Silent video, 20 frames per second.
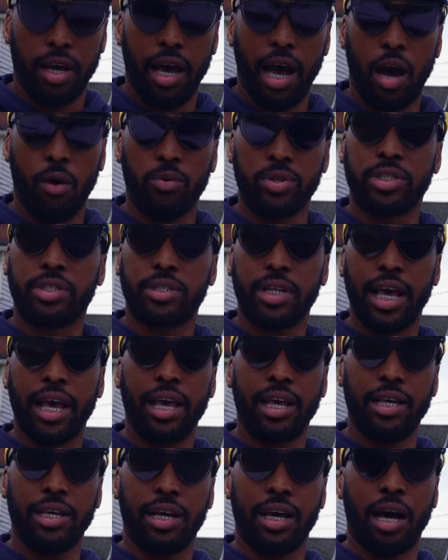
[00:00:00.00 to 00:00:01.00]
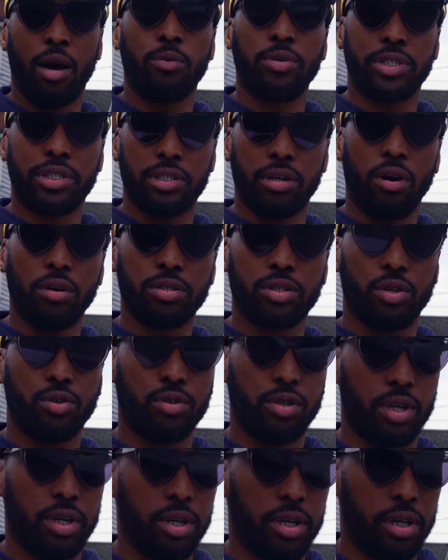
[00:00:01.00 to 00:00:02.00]
I would
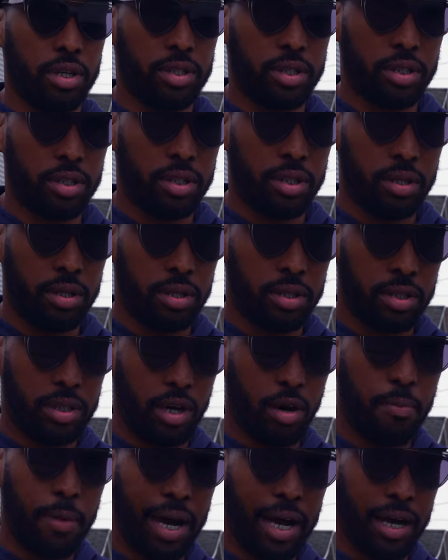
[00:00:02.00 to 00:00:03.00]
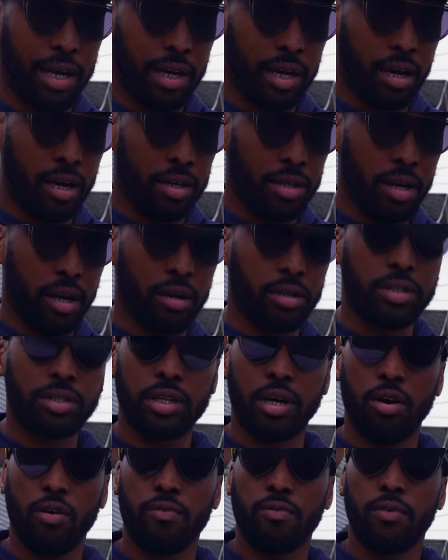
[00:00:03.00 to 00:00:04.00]
also tell my younger
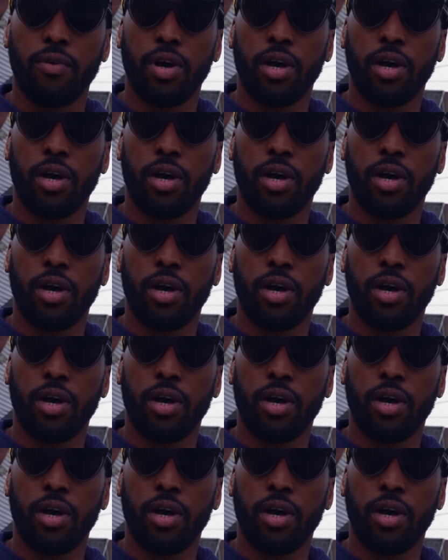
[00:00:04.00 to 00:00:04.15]
self,